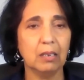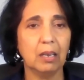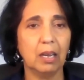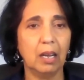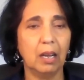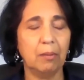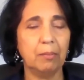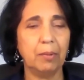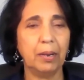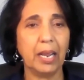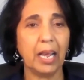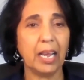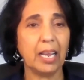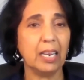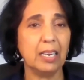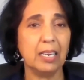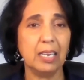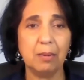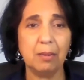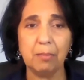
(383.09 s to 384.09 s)
I'm an
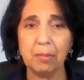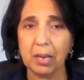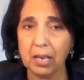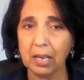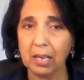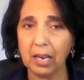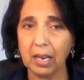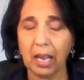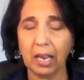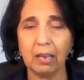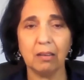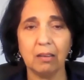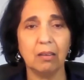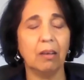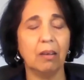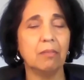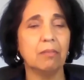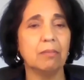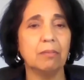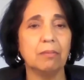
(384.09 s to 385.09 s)
and I
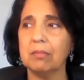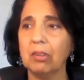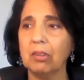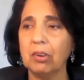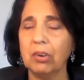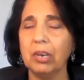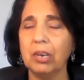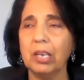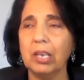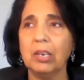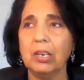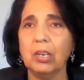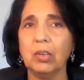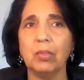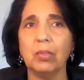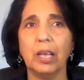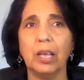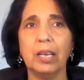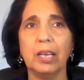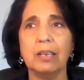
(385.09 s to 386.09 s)
love learning new
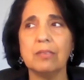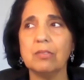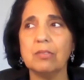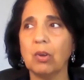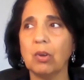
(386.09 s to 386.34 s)
things.